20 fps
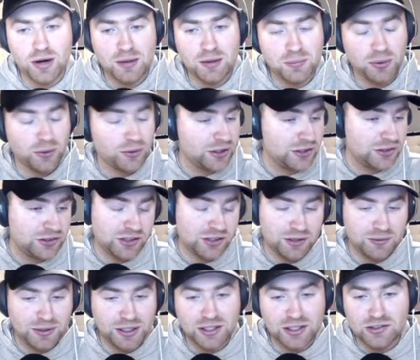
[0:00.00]
points. So
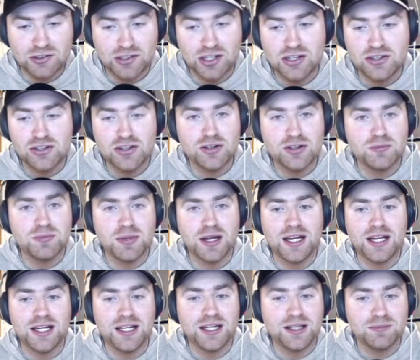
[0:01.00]
we continue
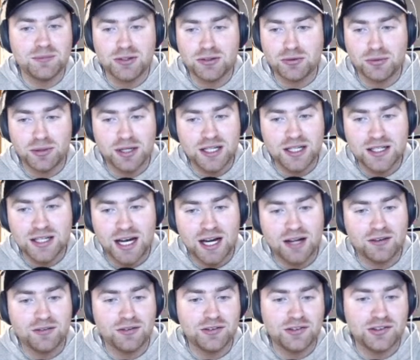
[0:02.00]
being between
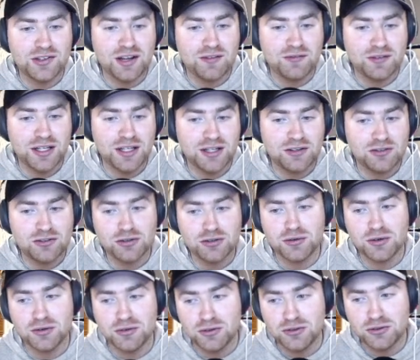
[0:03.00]
170 and
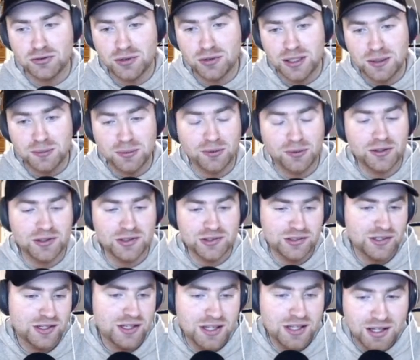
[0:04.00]
220 points
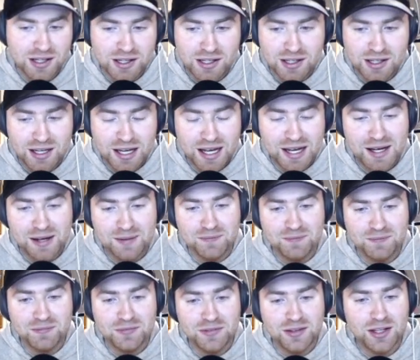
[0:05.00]

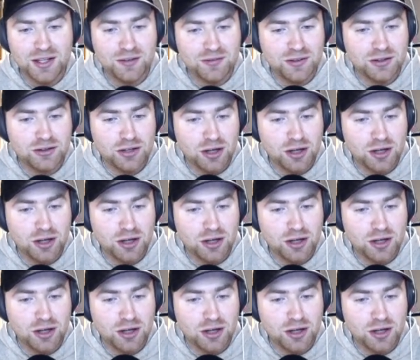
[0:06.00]
of the top